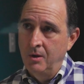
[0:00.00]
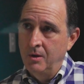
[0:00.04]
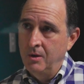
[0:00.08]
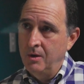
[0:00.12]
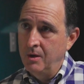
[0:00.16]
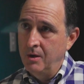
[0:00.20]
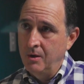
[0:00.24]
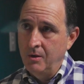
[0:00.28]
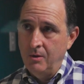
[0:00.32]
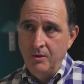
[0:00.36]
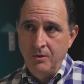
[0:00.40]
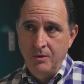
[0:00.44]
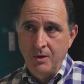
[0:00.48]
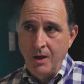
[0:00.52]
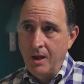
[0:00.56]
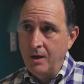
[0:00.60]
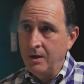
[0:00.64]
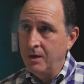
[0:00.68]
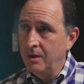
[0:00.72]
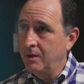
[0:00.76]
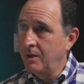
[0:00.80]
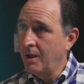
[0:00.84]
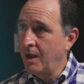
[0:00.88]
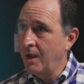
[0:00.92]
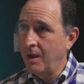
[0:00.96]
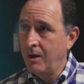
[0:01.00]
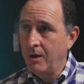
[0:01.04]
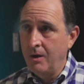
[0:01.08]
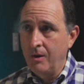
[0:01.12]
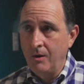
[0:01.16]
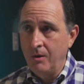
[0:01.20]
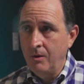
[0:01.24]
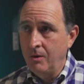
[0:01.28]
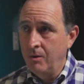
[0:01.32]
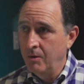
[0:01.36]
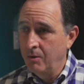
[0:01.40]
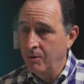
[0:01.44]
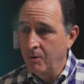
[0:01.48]

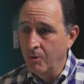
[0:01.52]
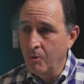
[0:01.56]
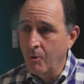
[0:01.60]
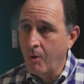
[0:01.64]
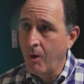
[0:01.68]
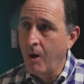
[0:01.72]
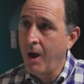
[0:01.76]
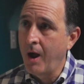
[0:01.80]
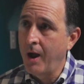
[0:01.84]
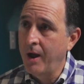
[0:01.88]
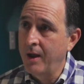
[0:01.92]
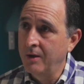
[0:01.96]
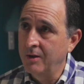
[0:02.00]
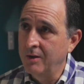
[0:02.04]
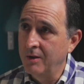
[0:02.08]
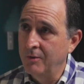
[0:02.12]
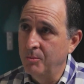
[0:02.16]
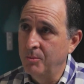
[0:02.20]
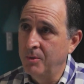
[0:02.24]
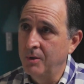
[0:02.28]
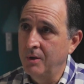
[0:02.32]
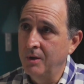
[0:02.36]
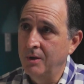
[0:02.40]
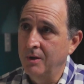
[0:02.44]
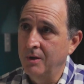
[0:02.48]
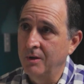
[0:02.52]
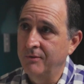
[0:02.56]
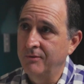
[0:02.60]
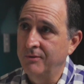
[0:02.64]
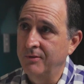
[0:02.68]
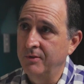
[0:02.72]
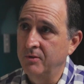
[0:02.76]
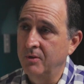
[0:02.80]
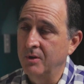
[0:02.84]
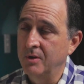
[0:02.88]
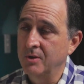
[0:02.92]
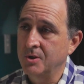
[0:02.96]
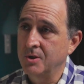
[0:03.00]
day-to-day grind of being a
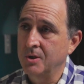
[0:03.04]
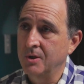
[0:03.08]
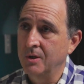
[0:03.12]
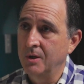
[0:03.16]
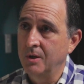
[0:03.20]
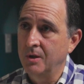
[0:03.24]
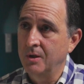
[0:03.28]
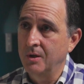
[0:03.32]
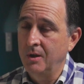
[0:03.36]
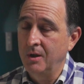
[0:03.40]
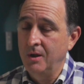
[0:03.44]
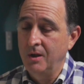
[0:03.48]
physician